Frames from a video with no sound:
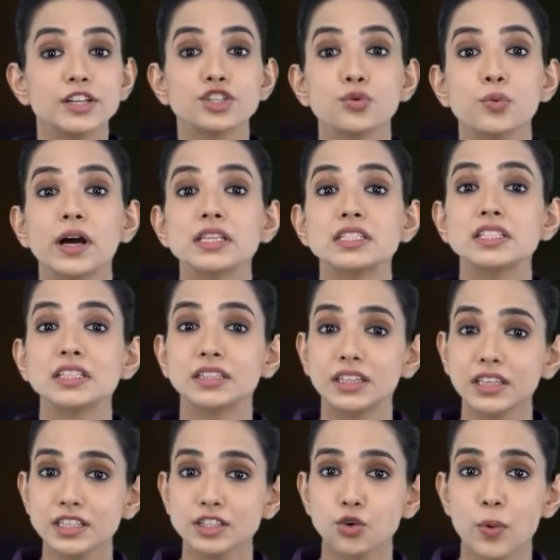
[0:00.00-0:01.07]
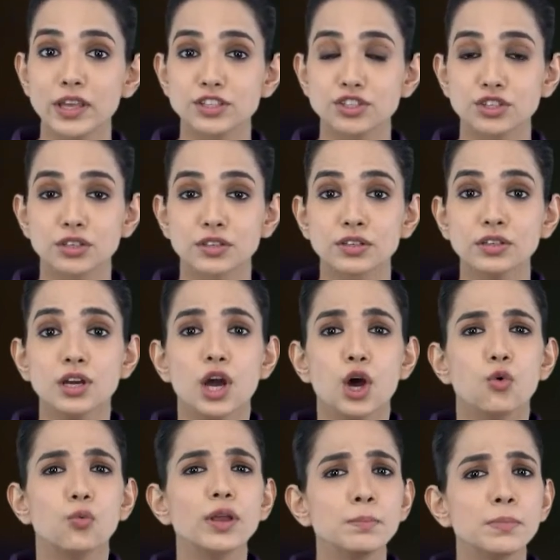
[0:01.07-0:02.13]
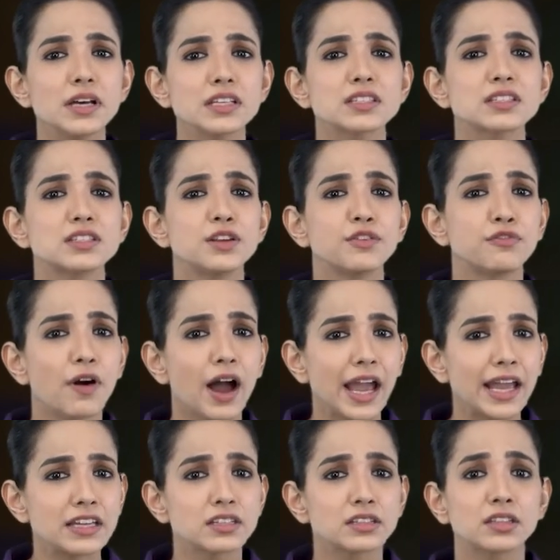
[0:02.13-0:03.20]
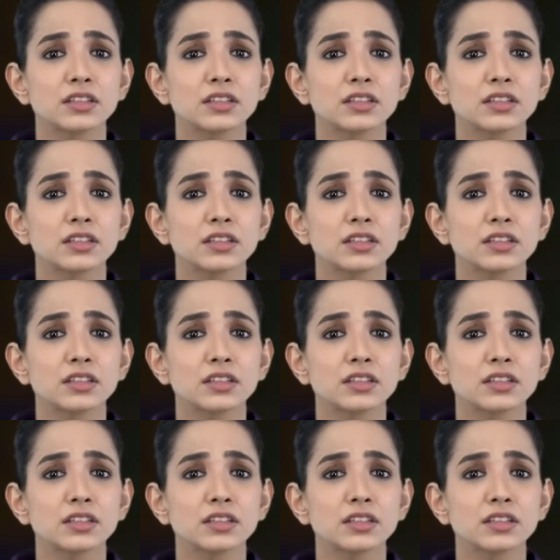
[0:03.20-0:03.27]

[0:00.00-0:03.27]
To answer this question, we must divide